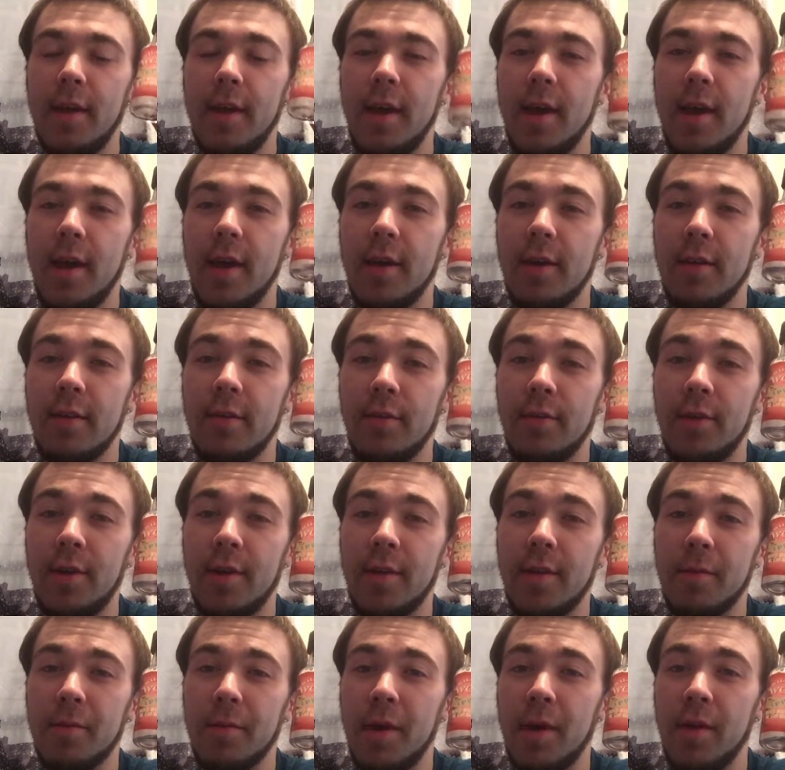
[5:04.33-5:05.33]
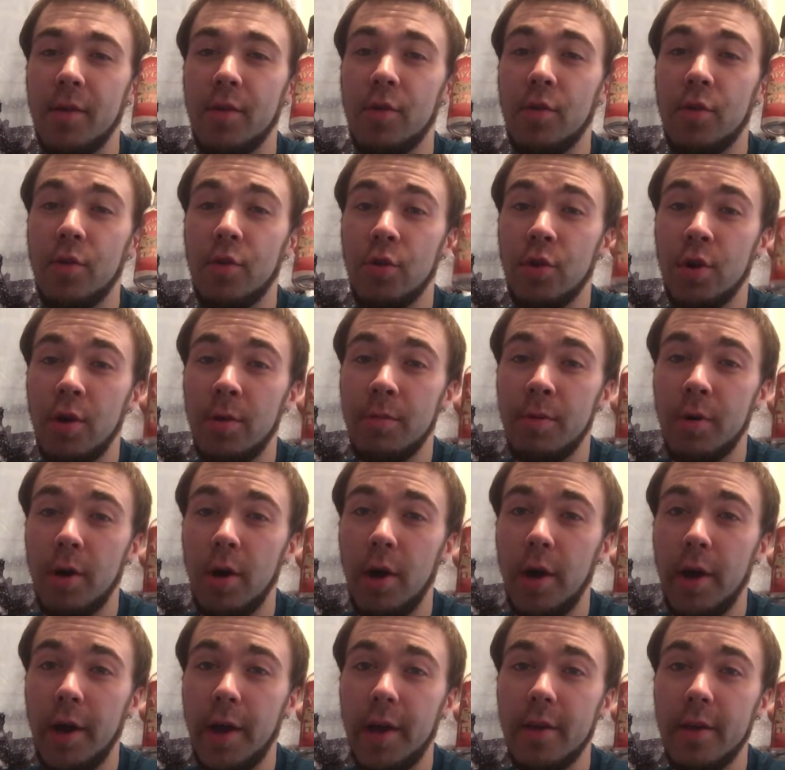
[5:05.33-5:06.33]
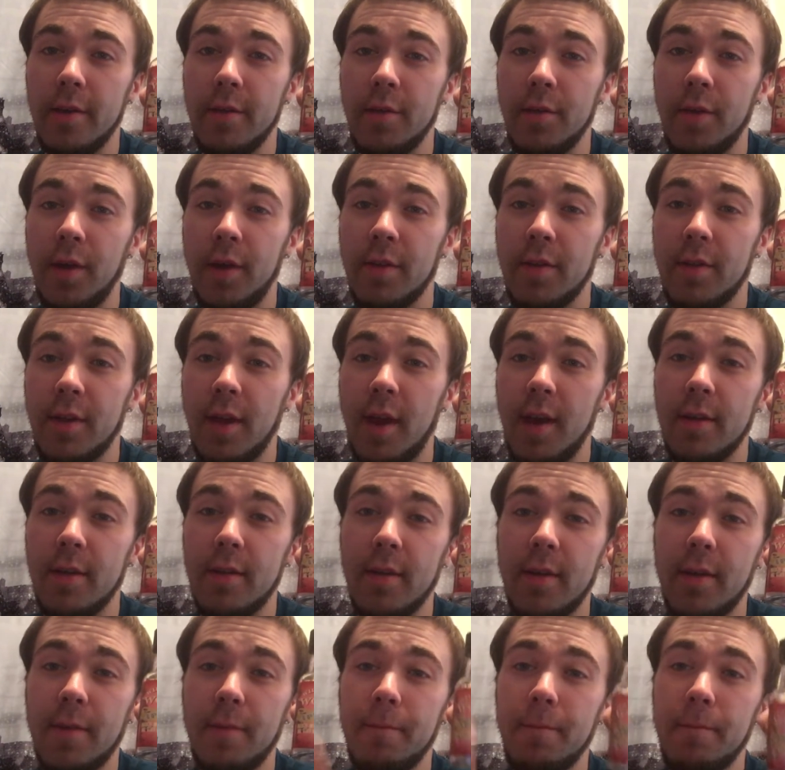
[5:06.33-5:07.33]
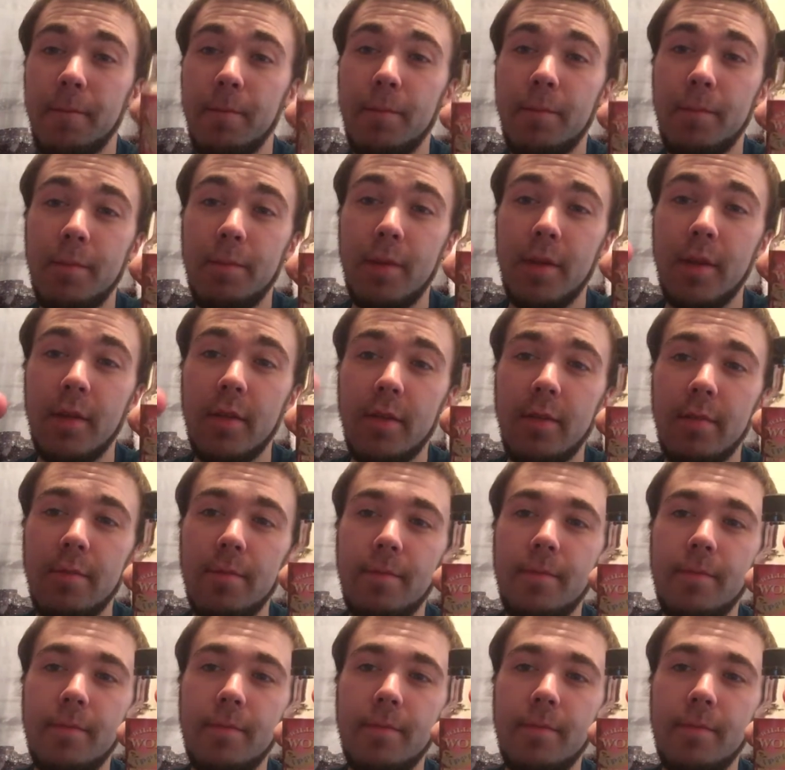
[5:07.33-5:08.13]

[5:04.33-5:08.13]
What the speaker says: And until next time, guys, this is your boy, DJ Stats, Sam. Peace.